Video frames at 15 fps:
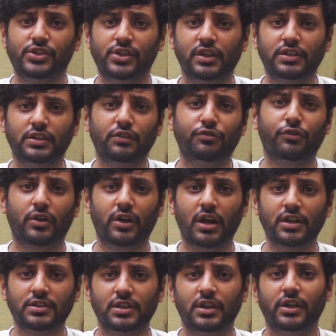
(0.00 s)
It's just that
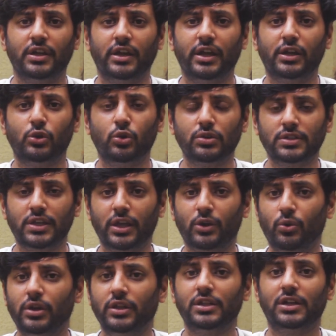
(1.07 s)
for us, it
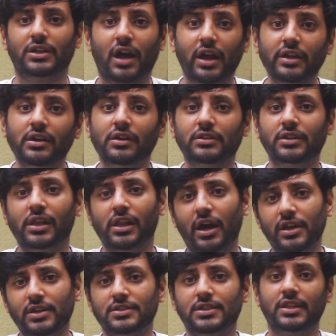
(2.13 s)
looks like only the tiger,
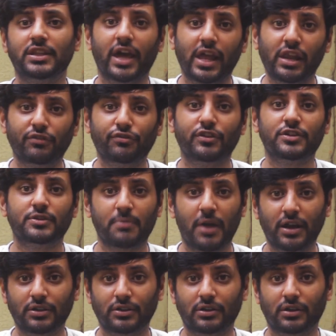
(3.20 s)
the lions and the
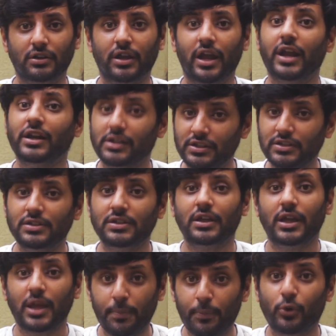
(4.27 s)
elephants matter, at
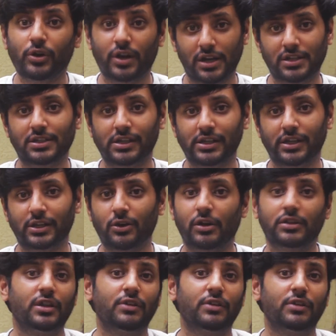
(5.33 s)
least hypocritically.